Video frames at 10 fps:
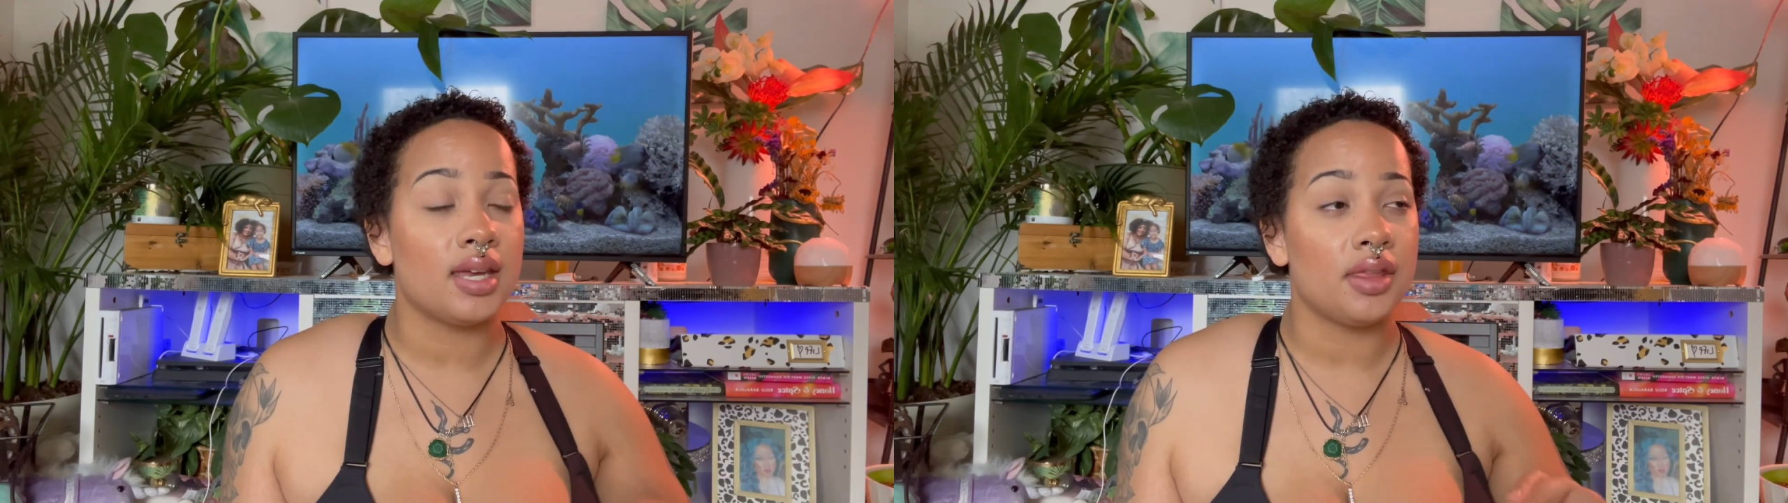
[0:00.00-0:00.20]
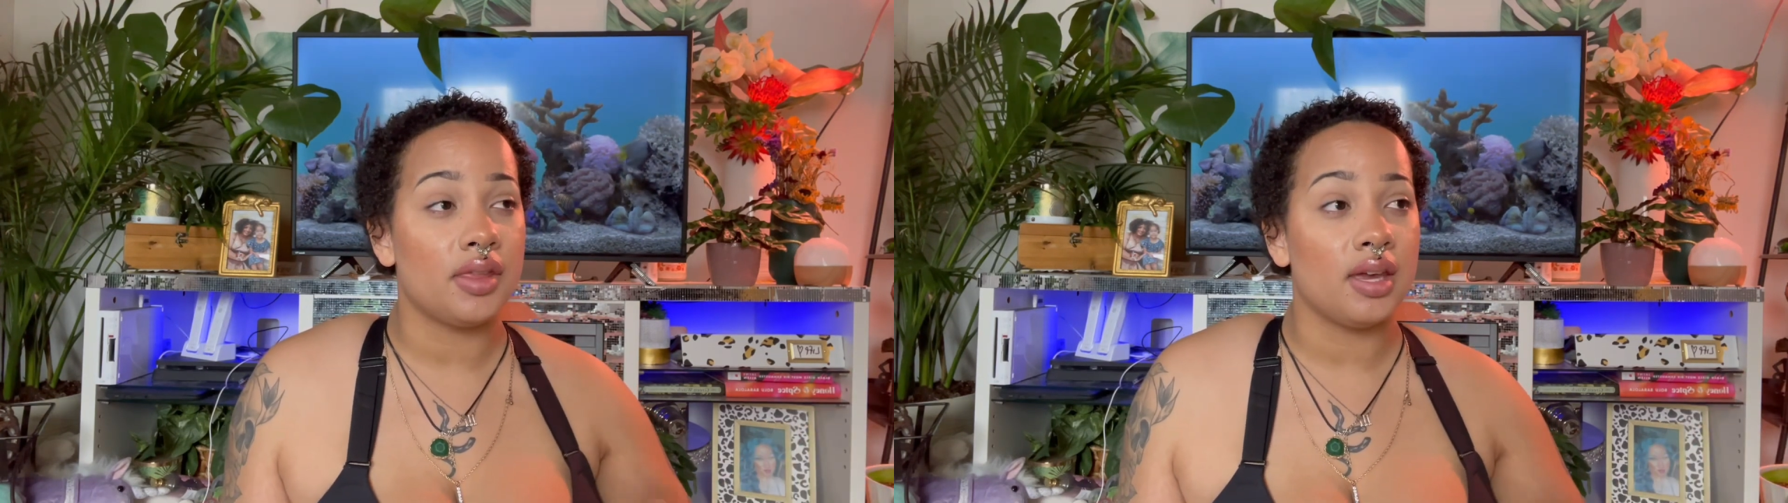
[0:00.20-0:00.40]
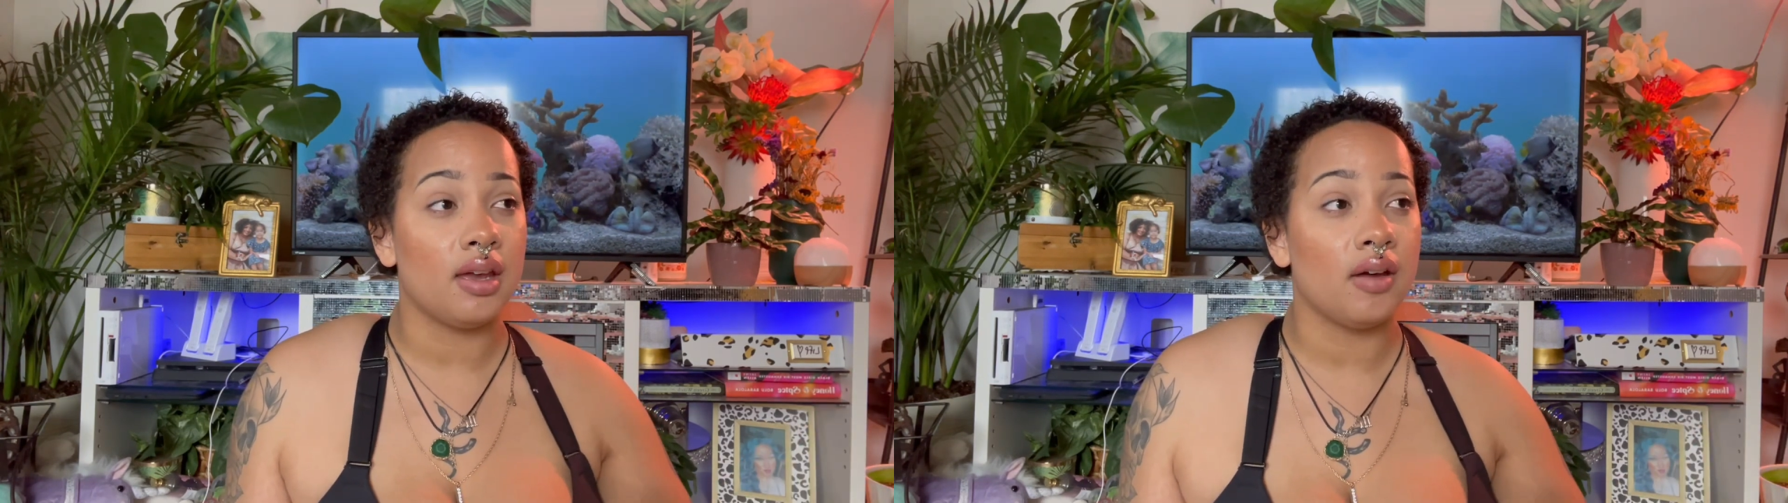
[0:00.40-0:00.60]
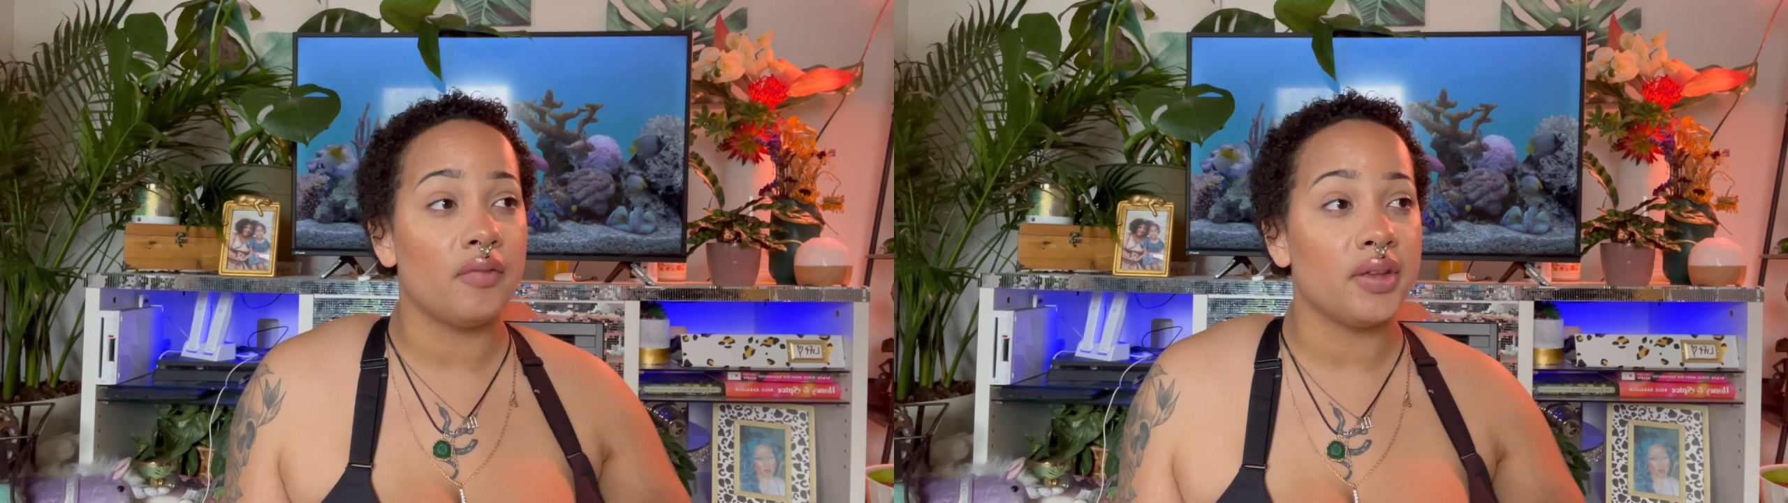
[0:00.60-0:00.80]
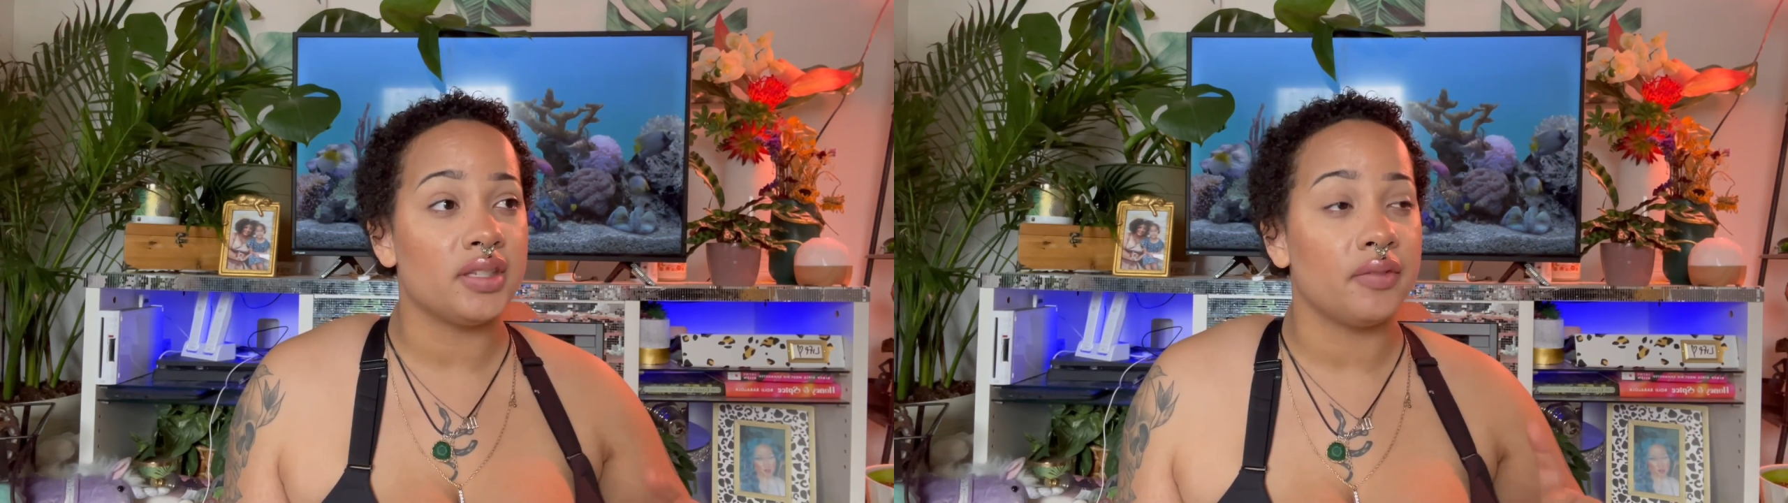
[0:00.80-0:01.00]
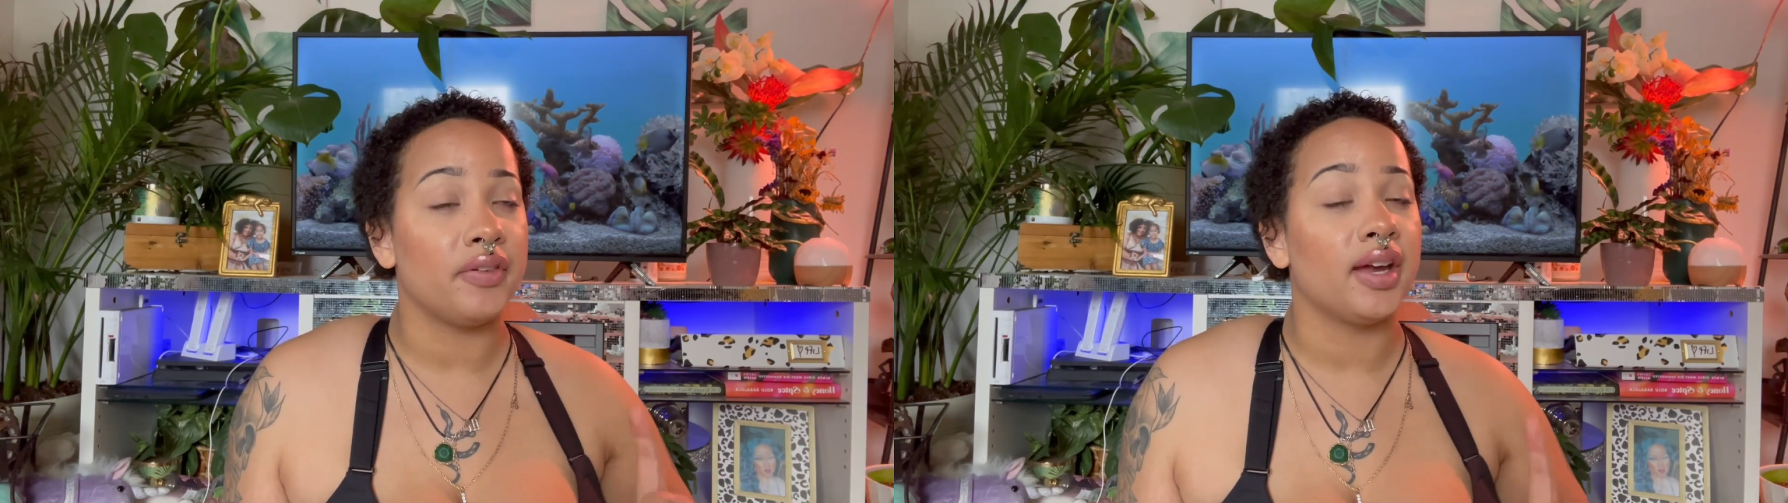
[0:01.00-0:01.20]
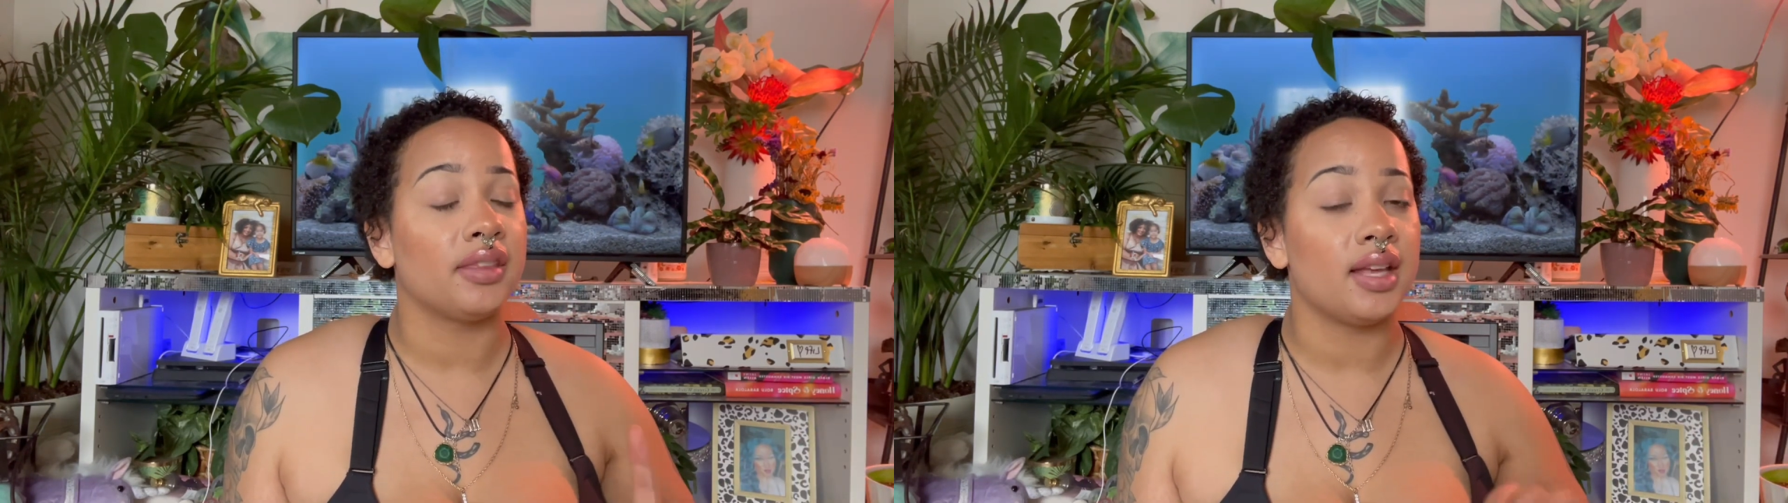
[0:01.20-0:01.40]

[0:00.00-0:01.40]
can think of is the fact